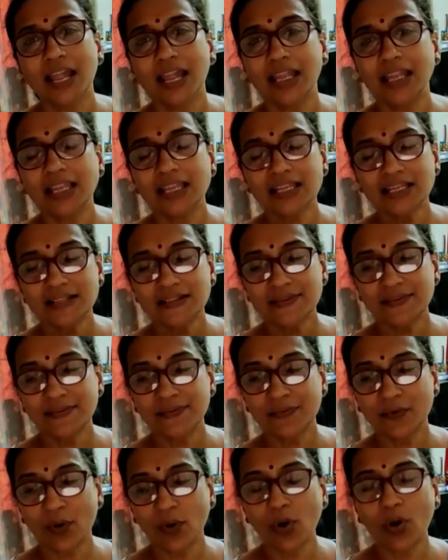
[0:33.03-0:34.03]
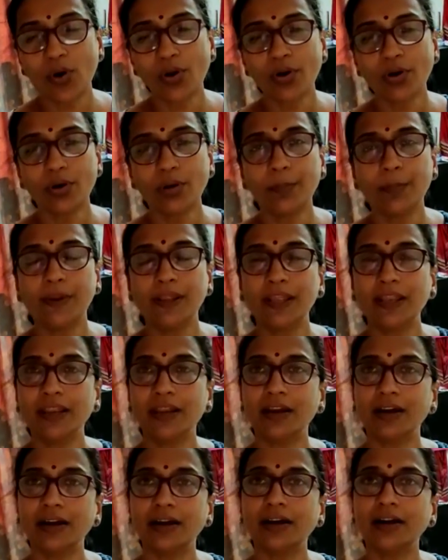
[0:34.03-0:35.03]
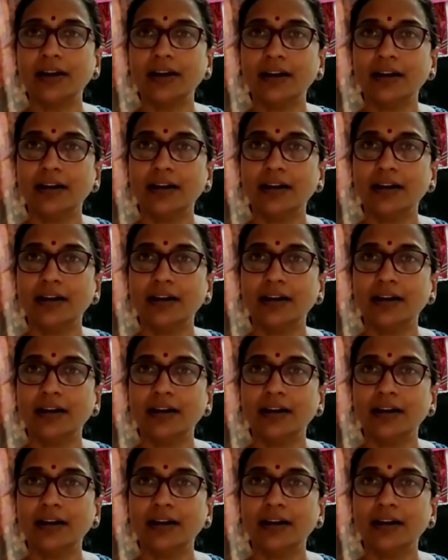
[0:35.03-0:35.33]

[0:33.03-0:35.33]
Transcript: it is for a period